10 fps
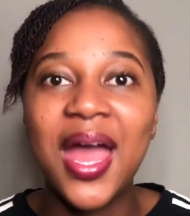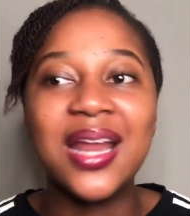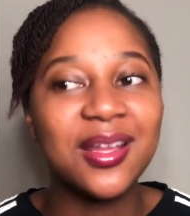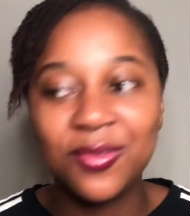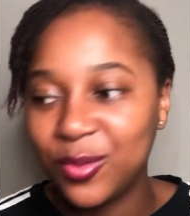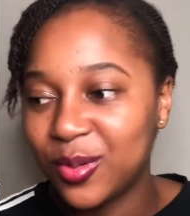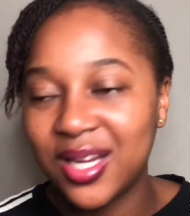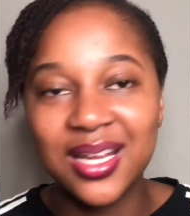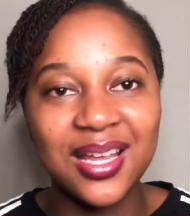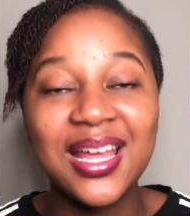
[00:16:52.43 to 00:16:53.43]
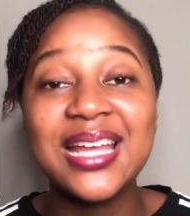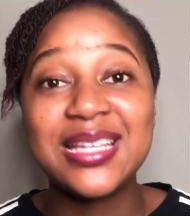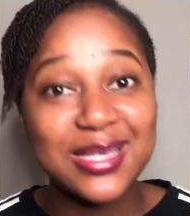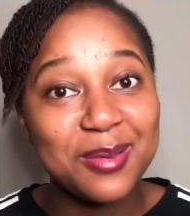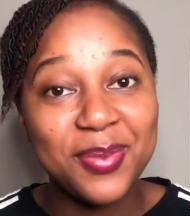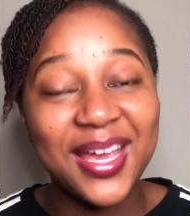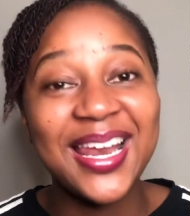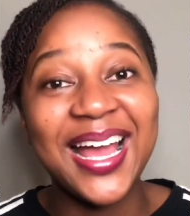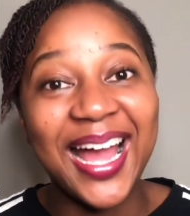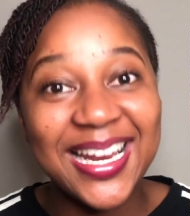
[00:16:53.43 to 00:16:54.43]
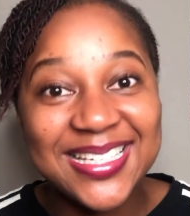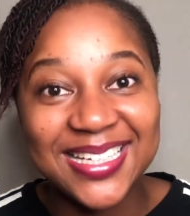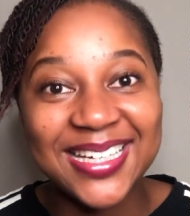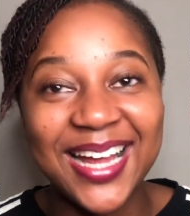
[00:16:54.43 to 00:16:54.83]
And if you're gonna disappear like I did,